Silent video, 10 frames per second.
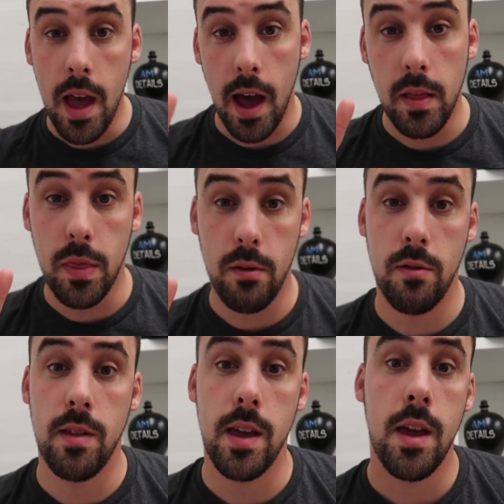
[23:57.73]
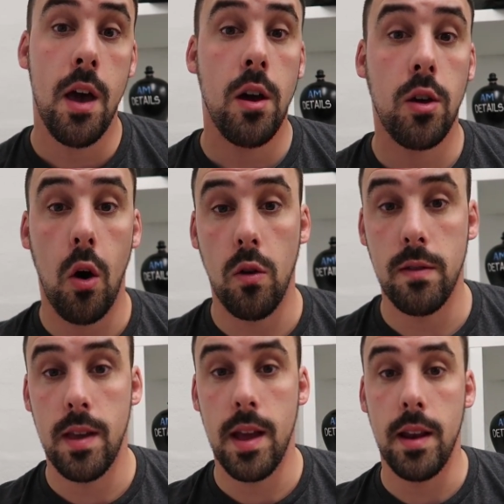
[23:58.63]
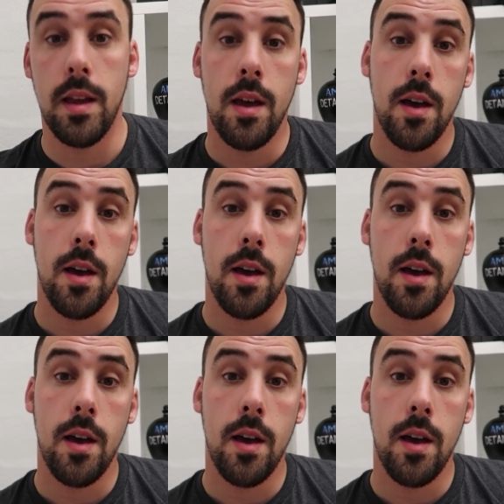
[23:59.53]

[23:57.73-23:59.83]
and Thursday content